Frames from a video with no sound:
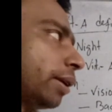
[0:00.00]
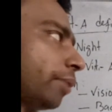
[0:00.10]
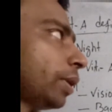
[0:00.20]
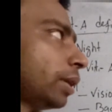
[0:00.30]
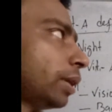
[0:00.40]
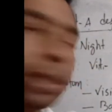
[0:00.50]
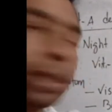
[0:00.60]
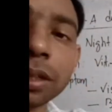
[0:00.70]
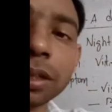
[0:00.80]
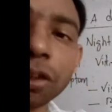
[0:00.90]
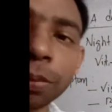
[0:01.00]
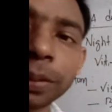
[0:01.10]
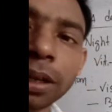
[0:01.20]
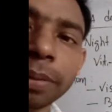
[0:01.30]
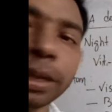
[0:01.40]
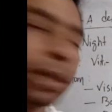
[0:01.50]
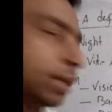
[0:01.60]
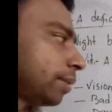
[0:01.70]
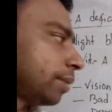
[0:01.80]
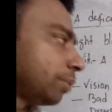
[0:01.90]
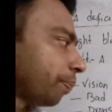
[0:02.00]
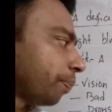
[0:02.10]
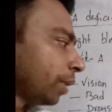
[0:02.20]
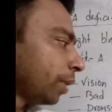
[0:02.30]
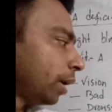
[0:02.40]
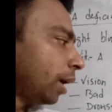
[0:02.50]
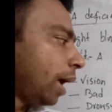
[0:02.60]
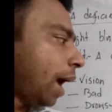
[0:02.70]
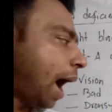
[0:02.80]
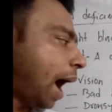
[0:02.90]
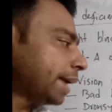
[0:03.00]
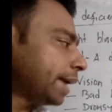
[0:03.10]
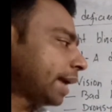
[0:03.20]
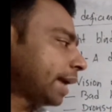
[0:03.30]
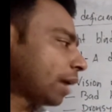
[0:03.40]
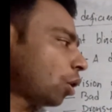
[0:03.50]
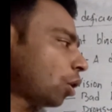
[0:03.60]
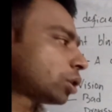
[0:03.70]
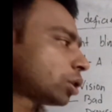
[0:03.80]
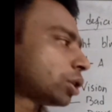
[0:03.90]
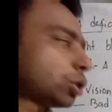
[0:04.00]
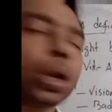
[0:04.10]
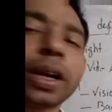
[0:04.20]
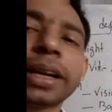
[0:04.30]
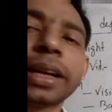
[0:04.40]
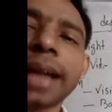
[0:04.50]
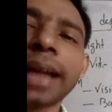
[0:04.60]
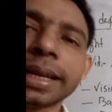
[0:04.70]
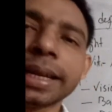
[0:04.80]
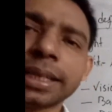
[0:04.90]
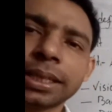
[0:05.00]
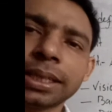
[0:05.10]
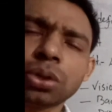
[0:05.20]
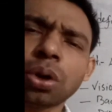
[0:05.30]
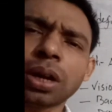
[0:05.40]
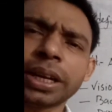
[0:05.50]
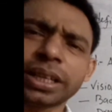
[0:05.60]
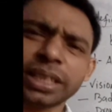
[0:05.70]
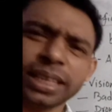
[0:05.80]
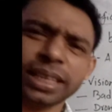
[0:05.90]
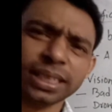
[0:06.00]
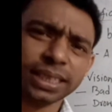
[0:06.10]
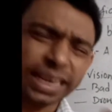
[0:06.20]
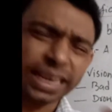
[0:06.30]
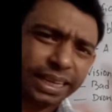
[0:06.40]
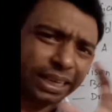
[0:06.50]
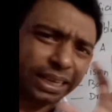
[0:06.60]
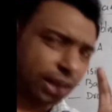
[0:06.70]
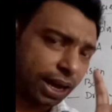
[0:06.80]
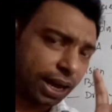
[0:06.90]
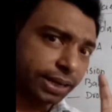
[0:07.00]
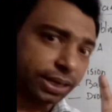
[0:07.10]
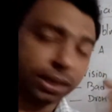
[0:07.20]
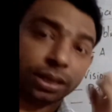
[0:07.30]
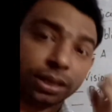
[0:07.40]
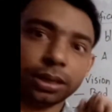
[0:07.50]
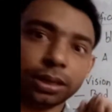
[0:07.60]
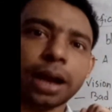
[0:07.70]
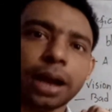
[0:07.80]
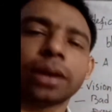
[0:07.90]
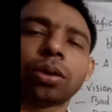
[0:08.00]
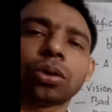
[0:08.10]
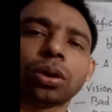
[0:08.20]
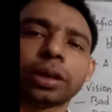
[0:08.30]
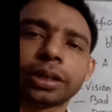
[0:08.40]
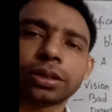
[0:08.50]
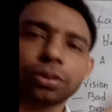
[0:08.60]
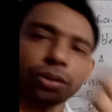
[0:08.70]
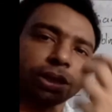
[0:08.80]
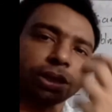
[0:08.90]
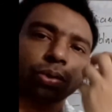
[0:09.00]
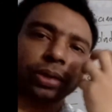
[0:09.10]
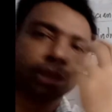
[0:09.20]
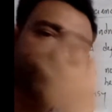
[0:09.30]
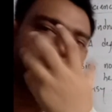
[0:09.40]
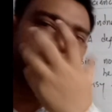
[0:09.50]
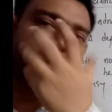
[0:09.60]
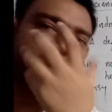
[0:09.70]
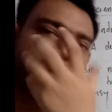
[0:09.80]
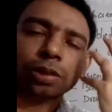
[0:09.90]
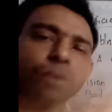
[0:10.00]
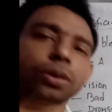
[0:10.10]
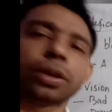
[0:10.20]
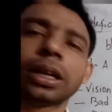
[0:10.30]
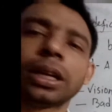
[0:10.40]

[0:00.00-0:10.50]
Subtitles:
light. Yes, any light I cannot tolerate. So need to spectacles or glass wearing, then it can be easy. Eyelids get swell up.